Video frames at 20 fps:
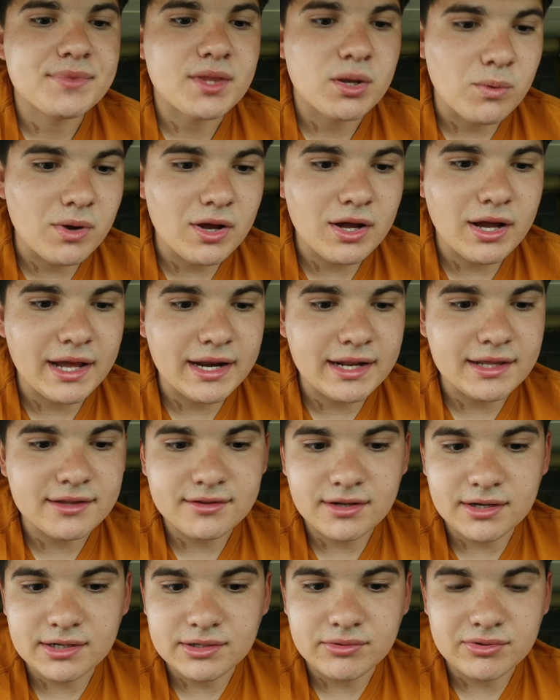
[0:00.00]
Well, I didn't
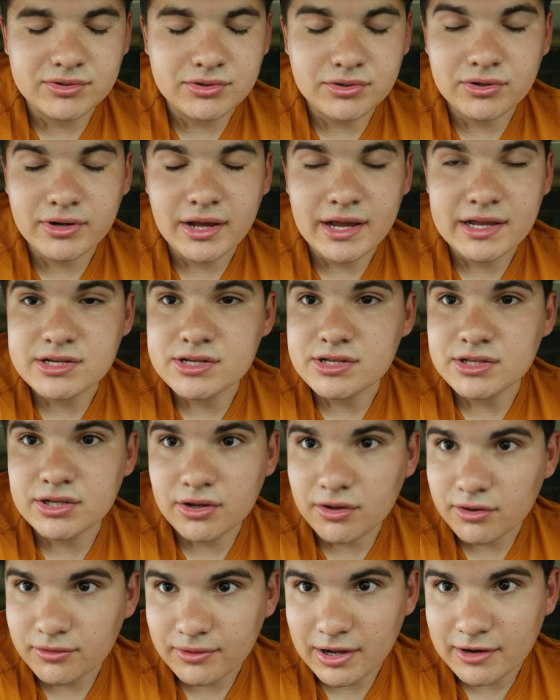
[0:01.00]
start doing DoorDash
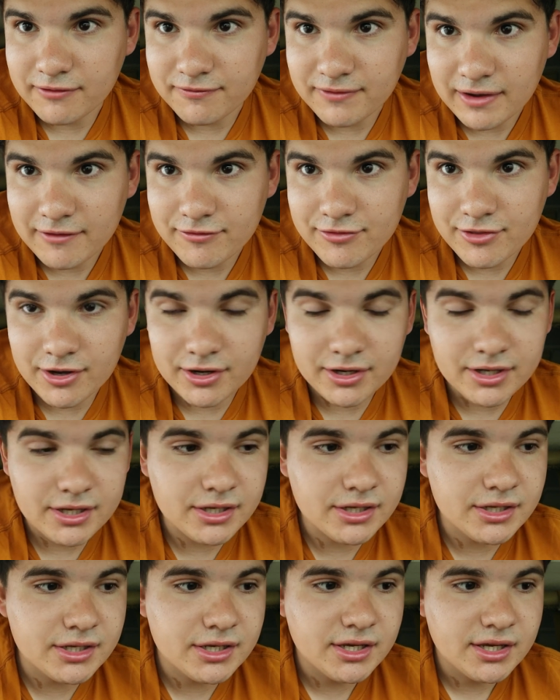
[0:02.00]
until around
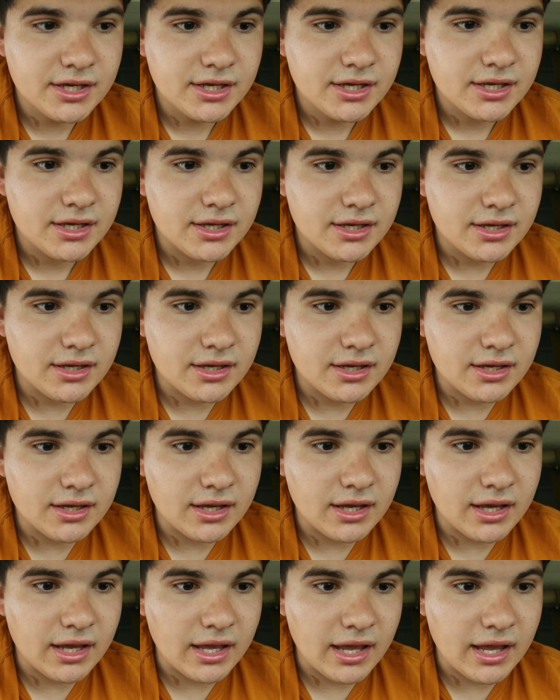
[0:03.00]
5:30,
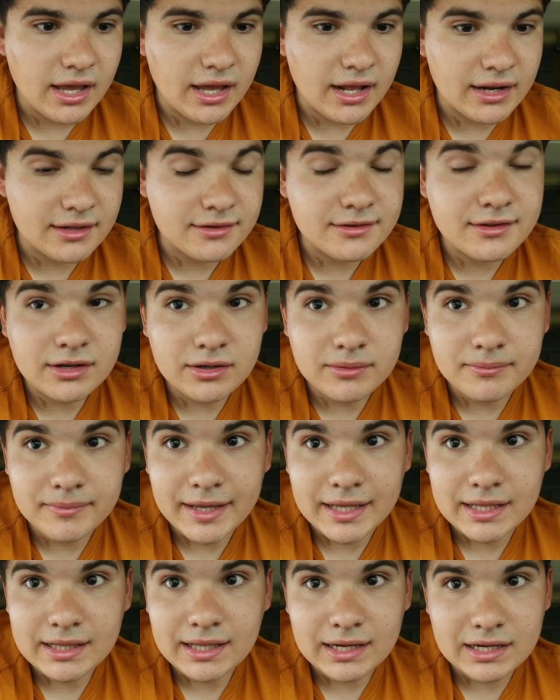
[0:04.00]
and I still
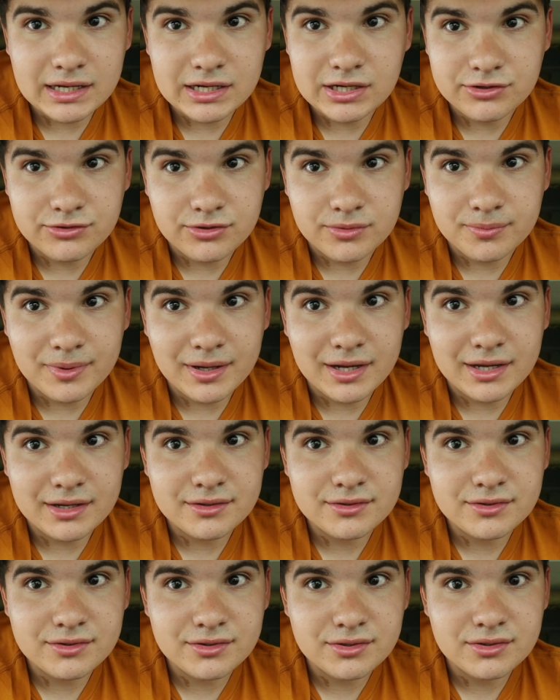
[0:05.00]
made like a hundred
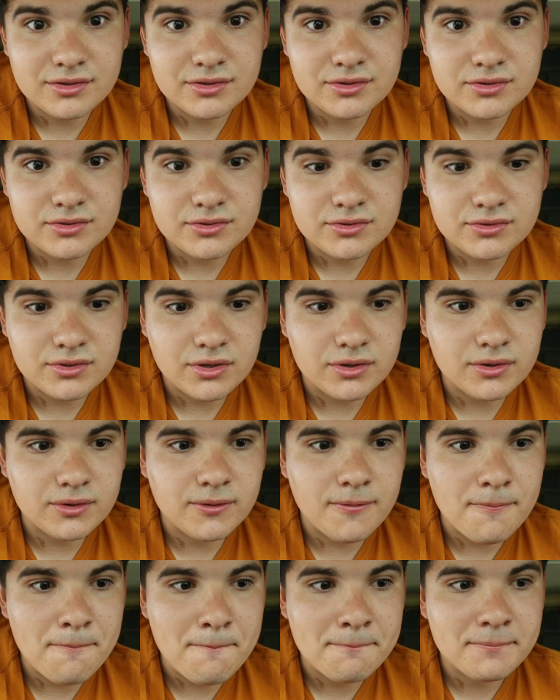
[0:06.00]
bucks.
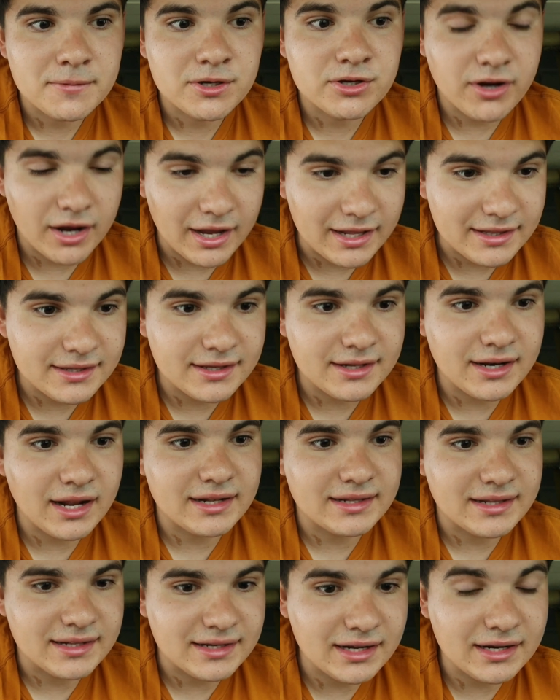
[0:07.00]
So granted,
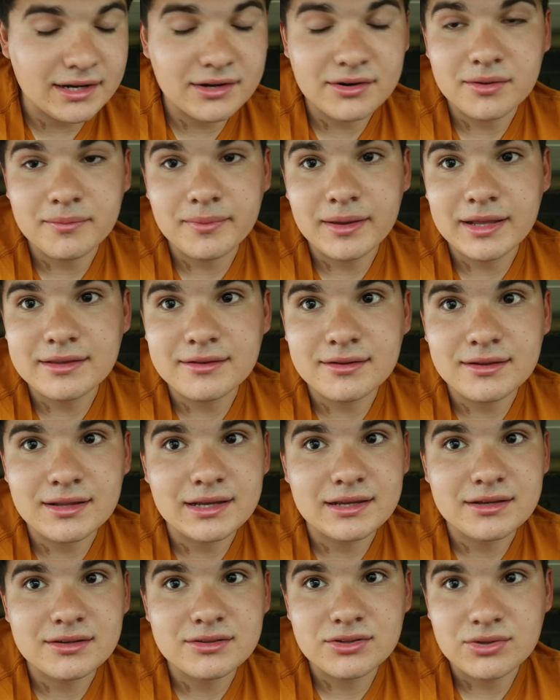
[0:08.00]
I did not go to bed till
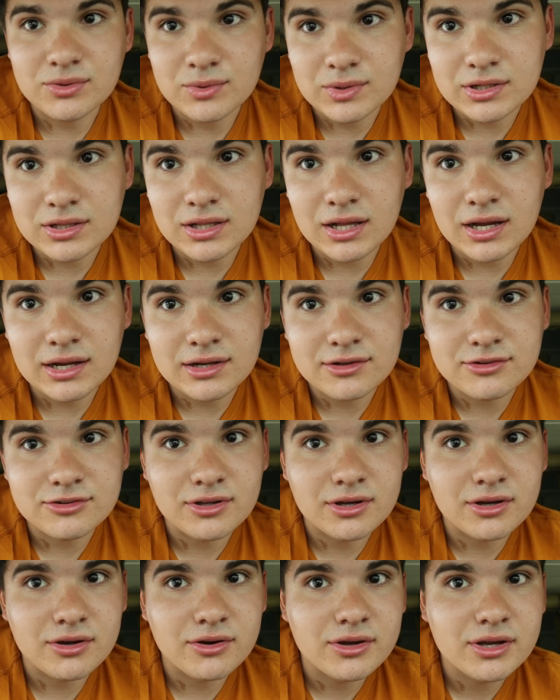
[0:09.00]
like two o'clock,
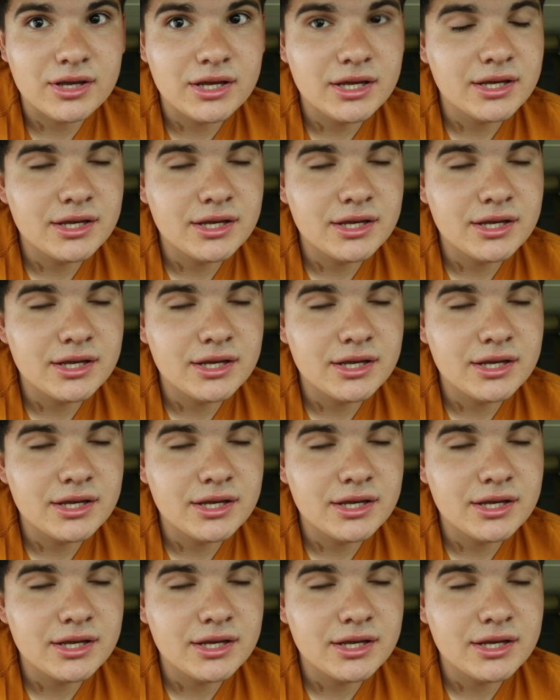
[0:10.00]
so